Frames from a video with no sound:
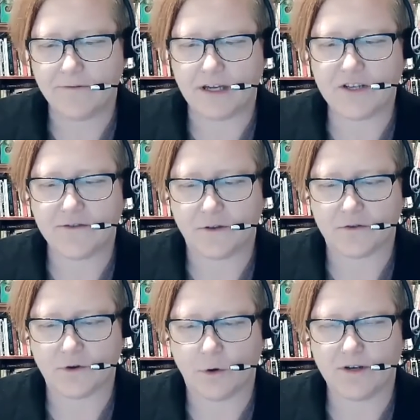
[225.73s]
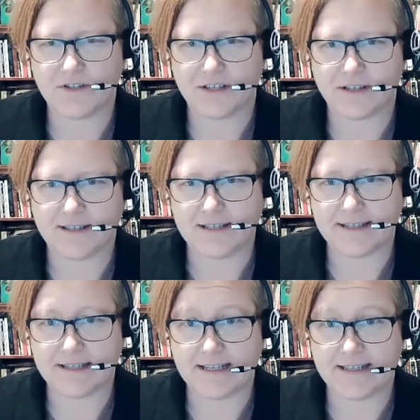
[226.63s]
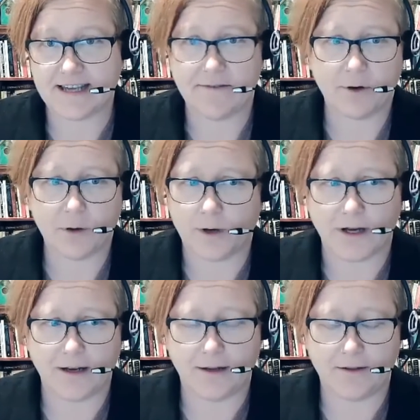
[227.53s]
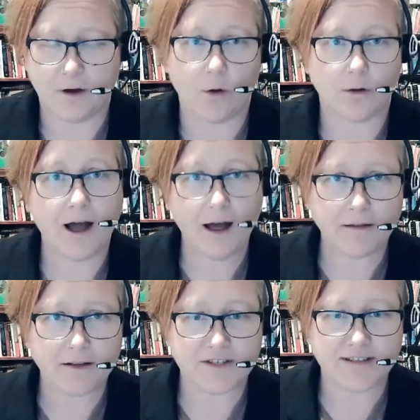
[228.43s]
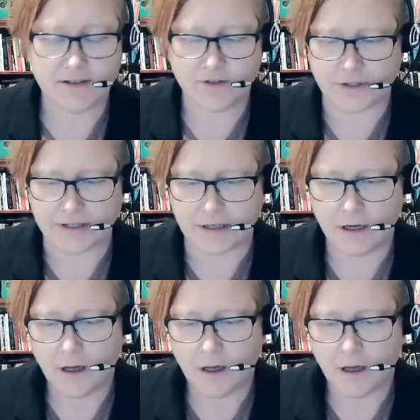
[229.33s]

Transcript: of each of those courses, since it's everyone in the whole college essentially,